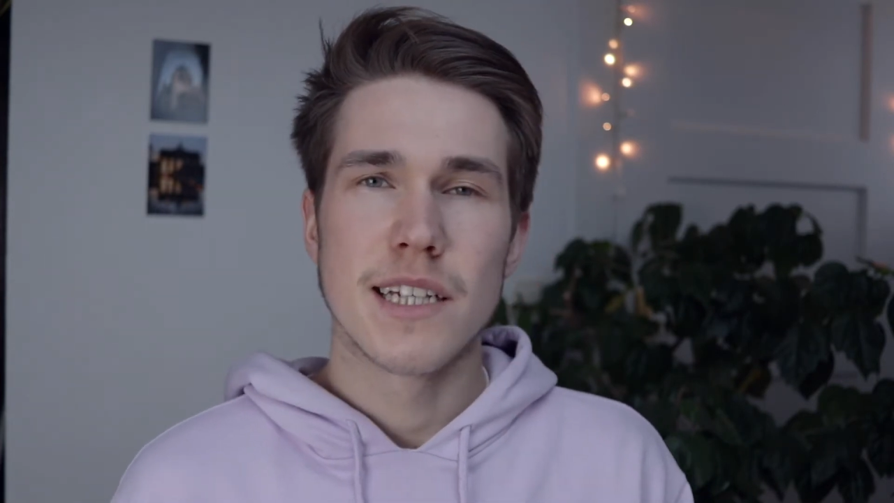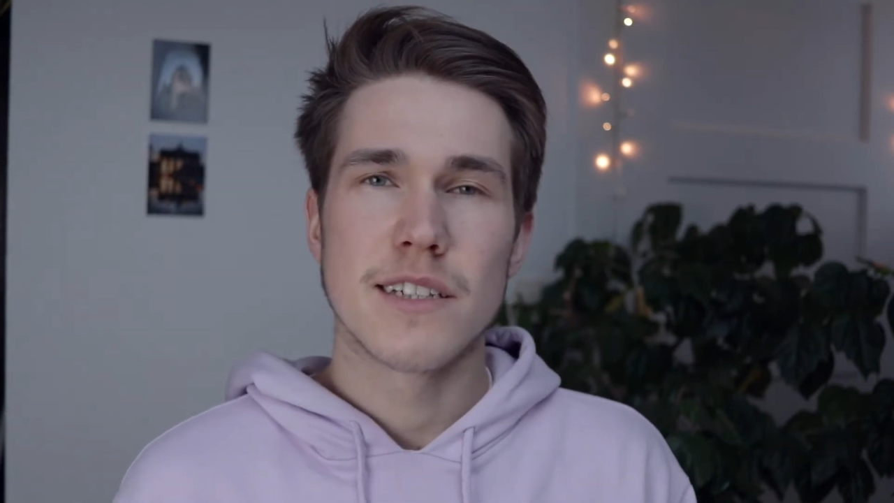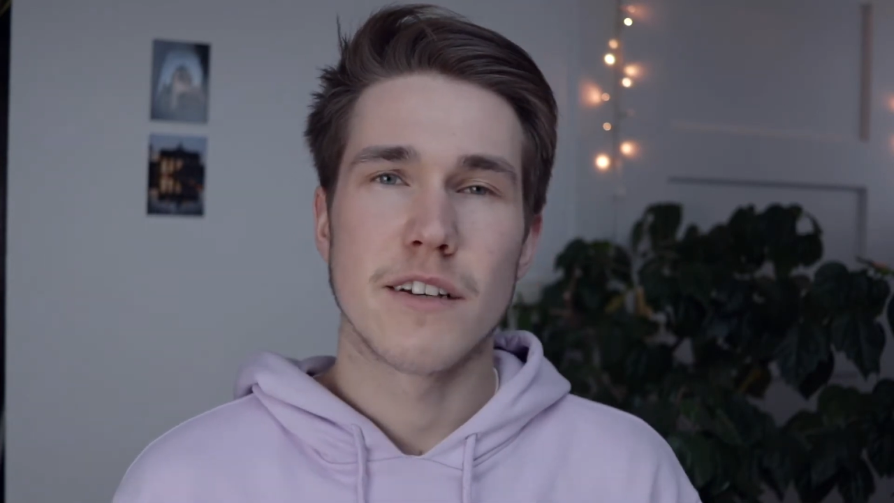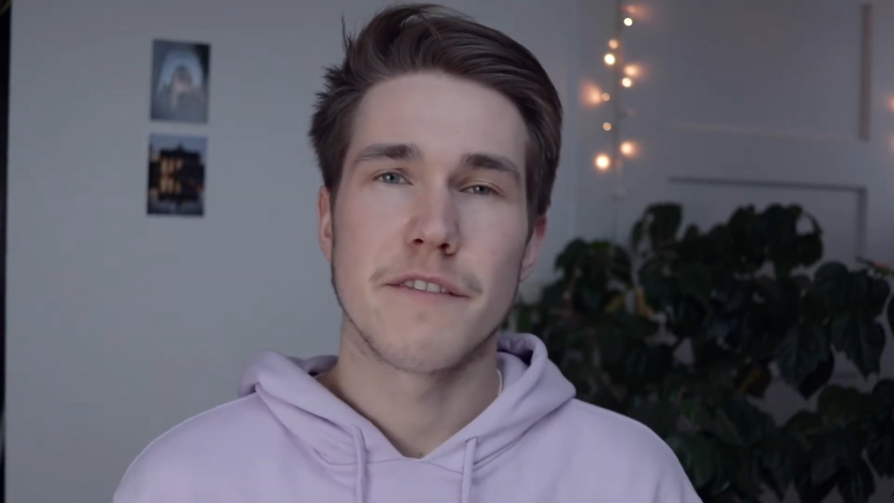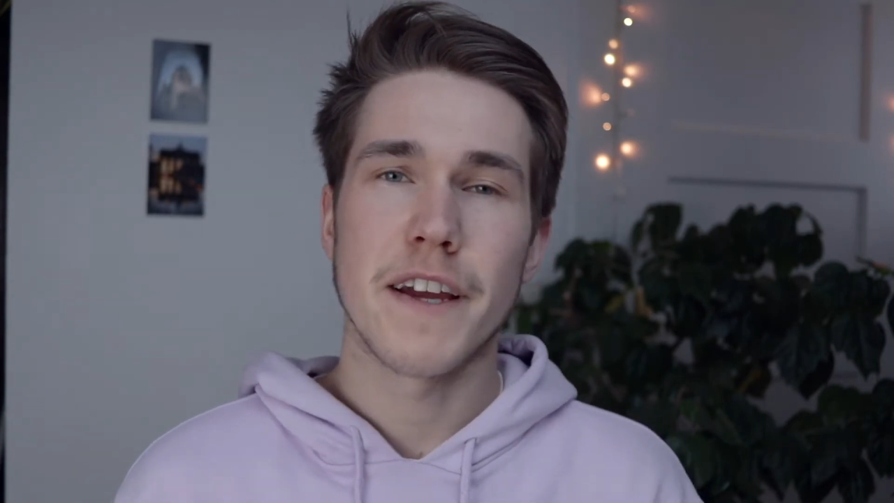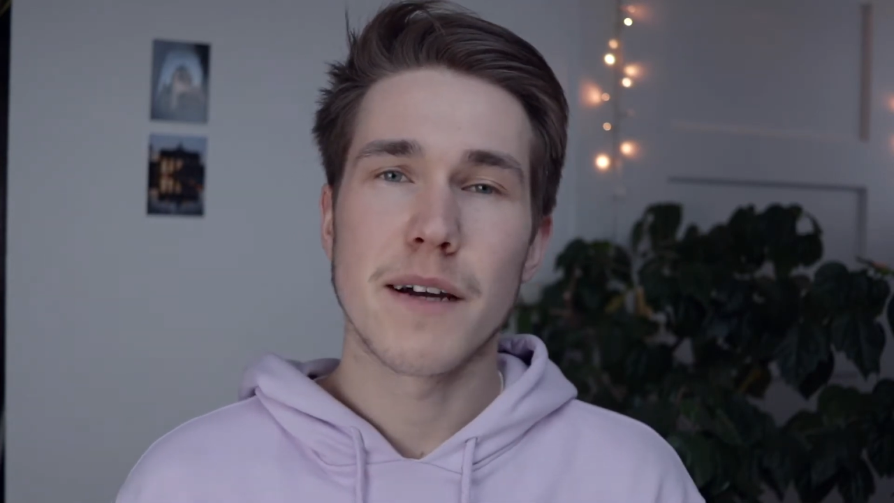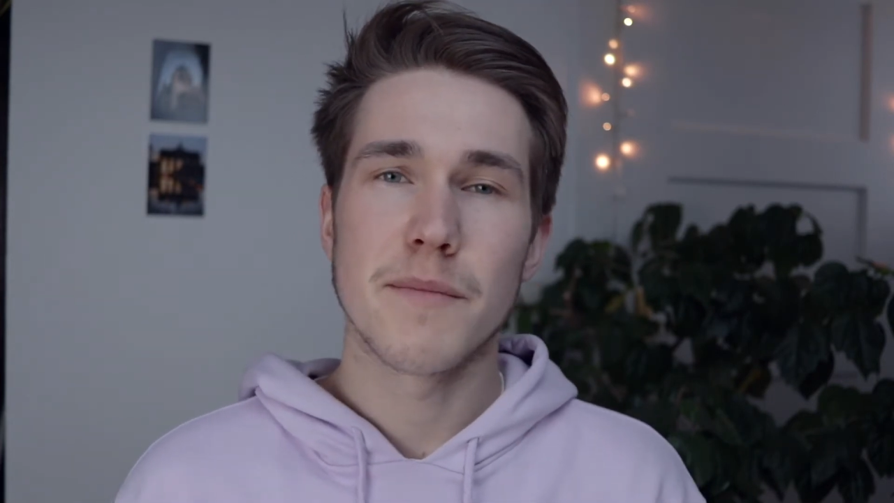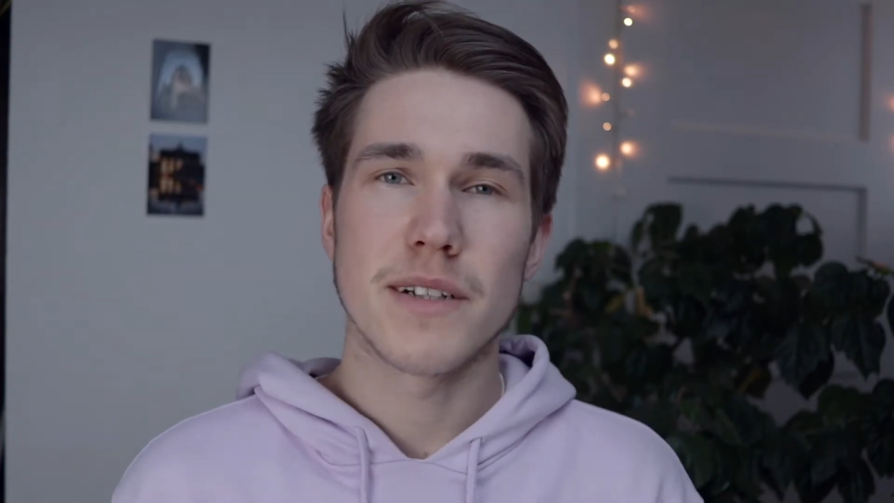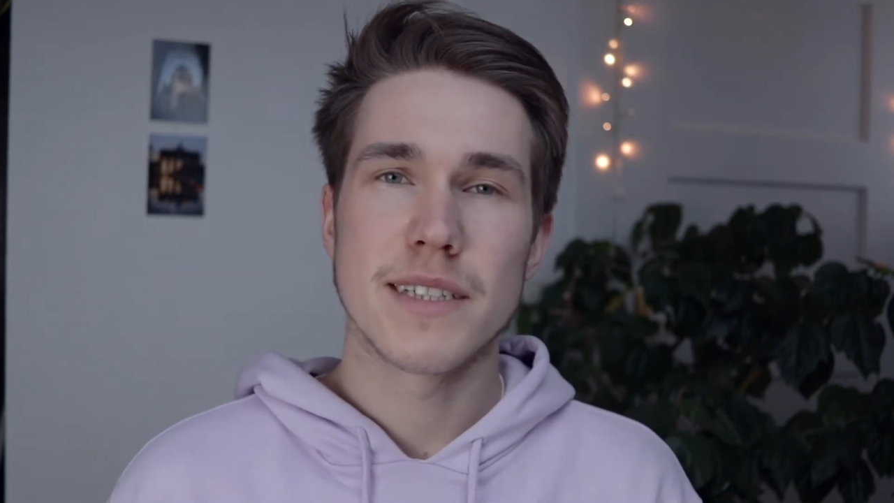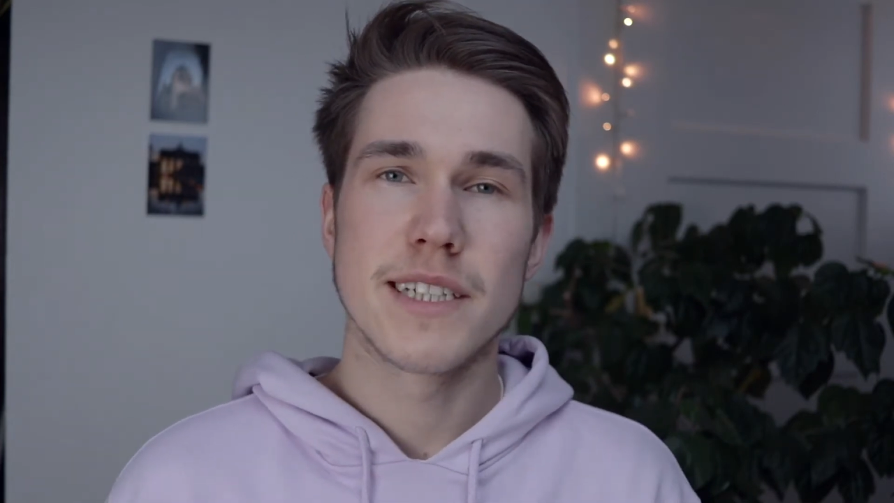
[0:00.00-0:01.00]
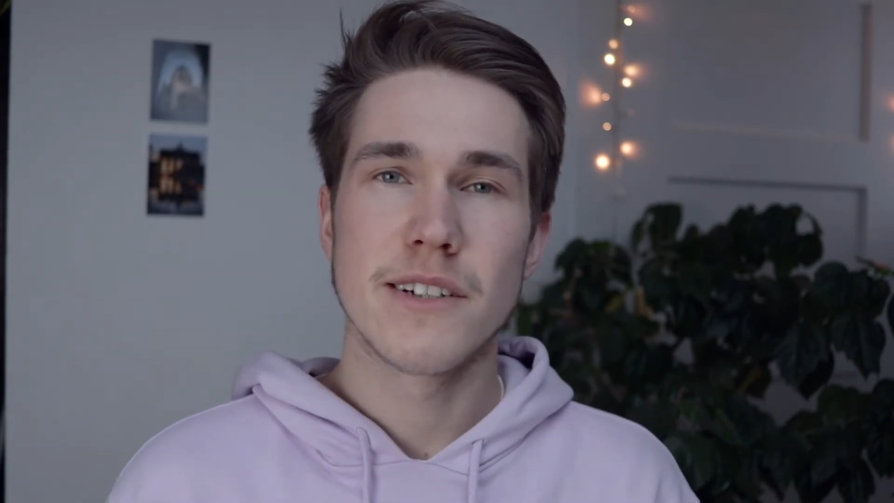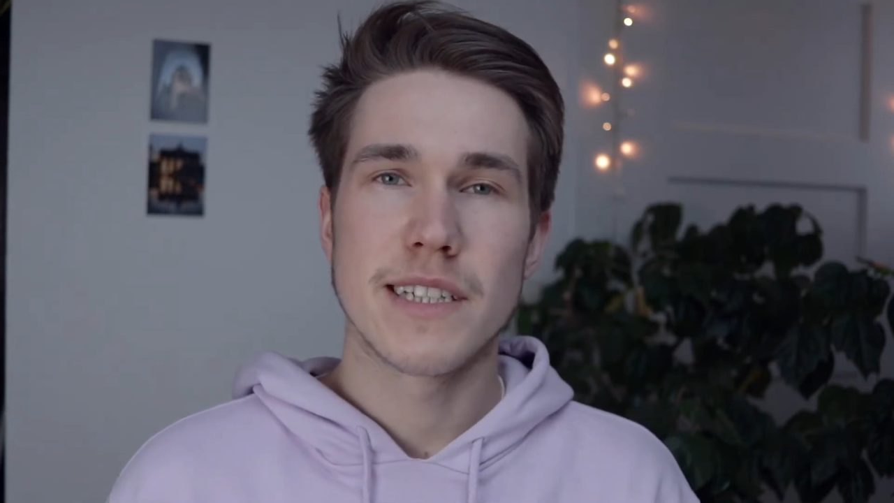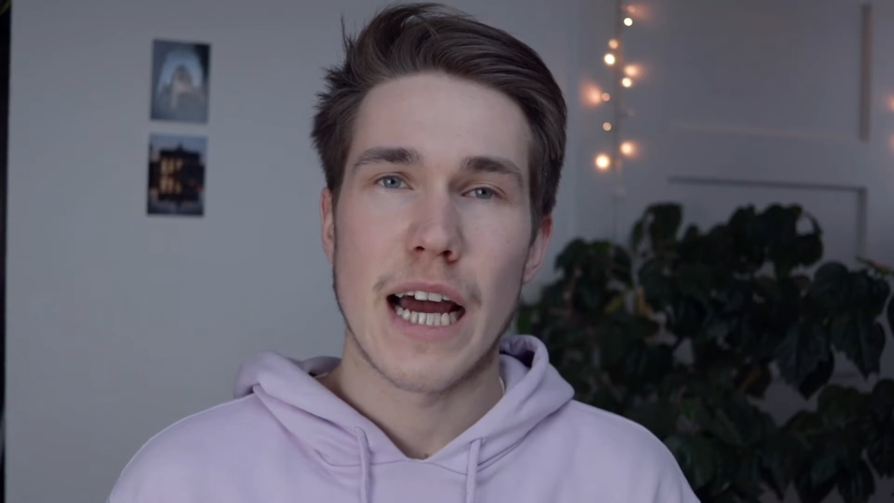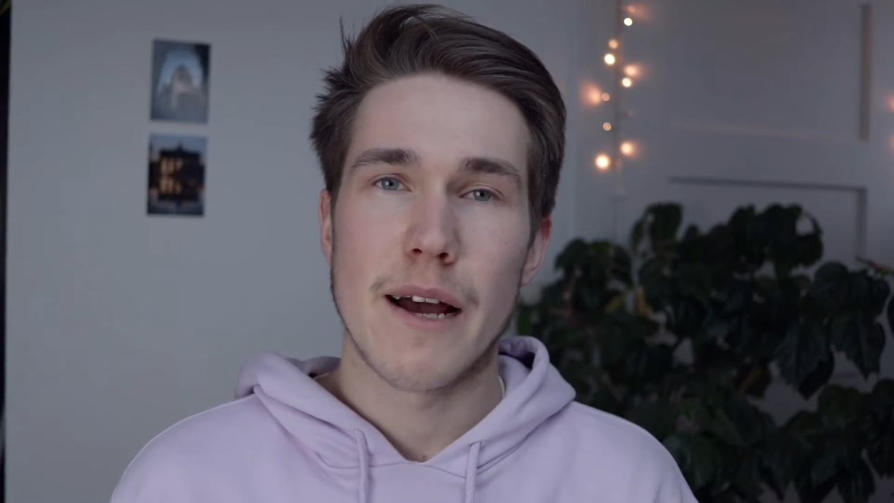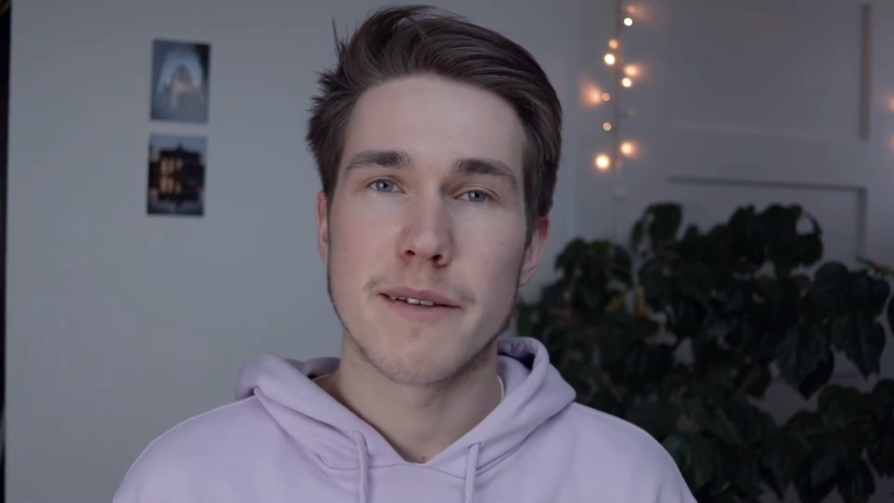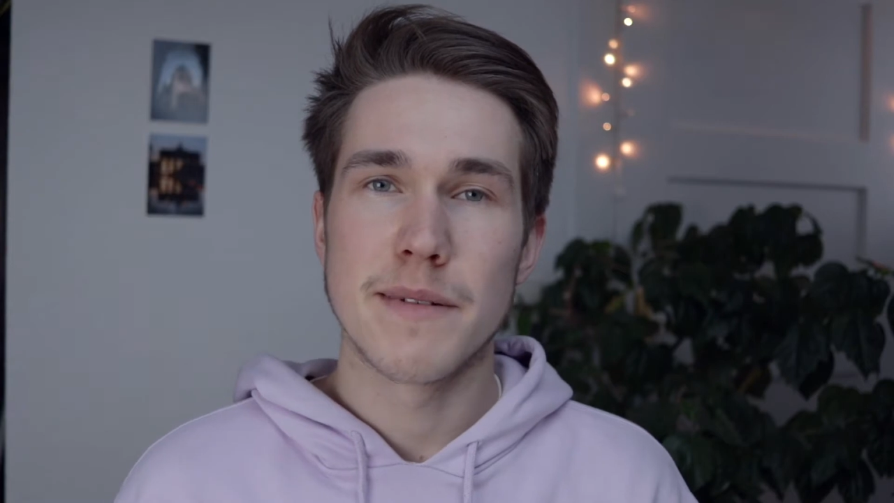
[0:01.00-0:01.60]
So think about stereotypes.